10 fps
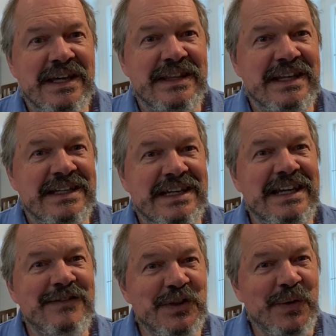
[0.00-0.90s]
that
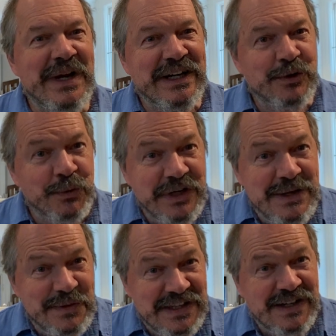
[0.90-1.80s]
even though I agree
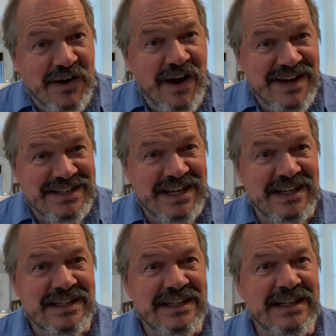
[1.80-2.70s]
with the content,